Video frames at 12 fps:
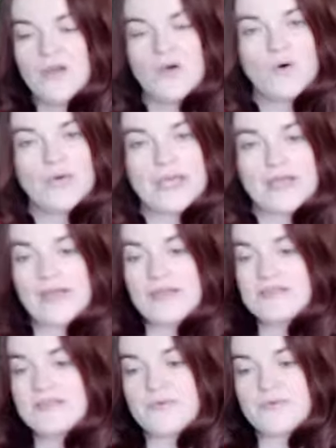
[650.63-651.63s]
Okay,
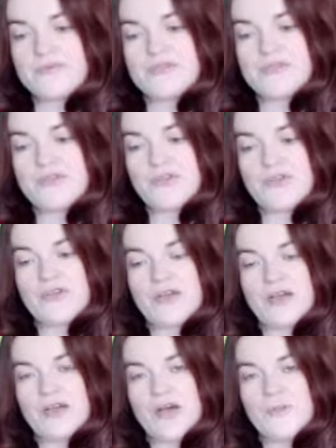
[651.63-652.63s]
lastly, we're just going to look
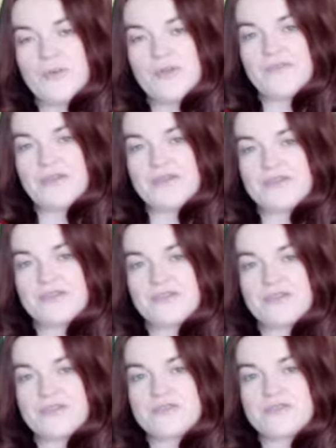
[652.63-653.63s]
at a couple of
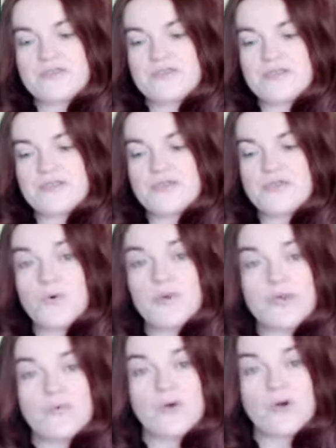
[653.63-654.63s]
introductions to show
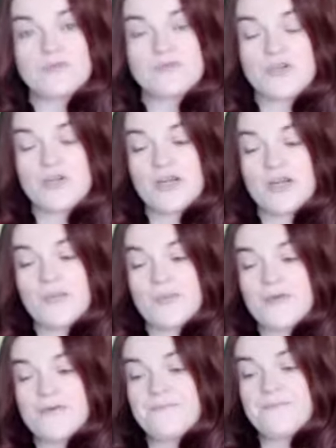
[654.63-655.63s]
you what I'm talking
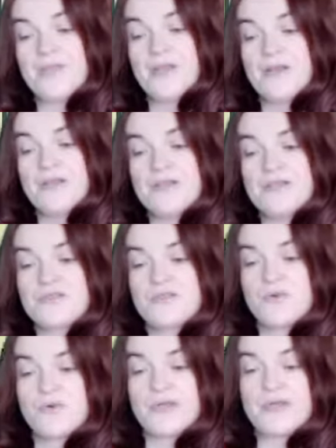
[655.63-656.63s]
about.
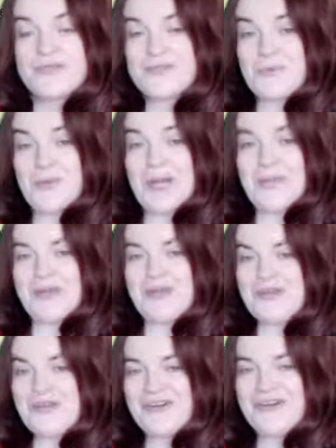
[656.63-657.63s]
So here's one I made
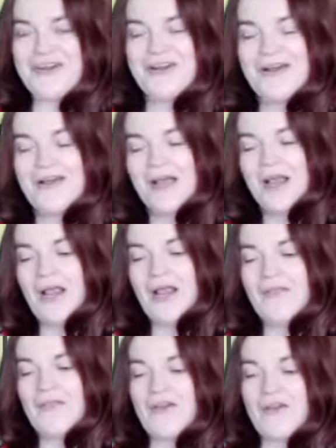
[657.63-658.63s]
earlier.
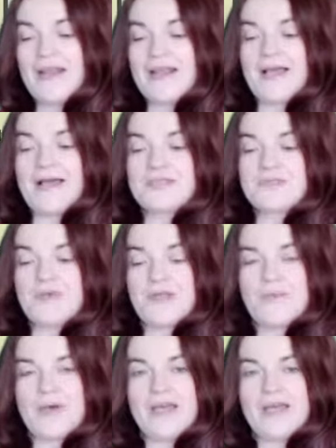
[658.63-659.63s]
The Great Gatsby
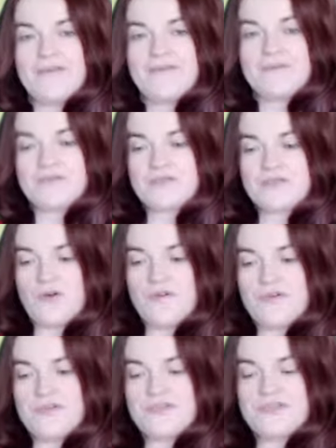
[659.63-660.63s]
by F. Scott
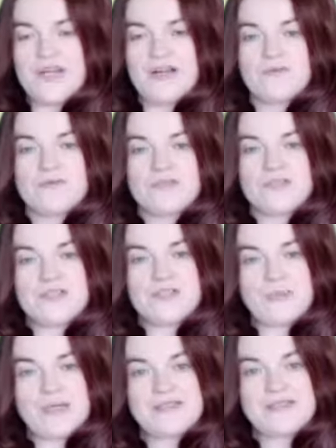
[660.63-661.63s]
Fitzgerald. So there's
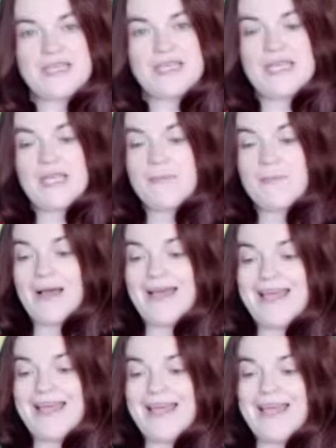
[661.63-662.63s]
my T. My
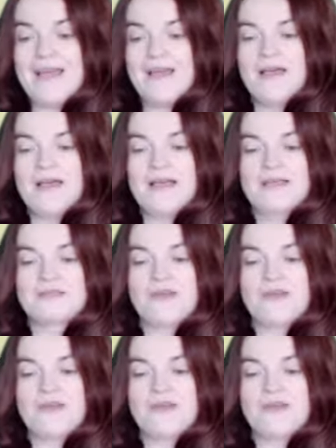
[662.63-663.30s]
A is a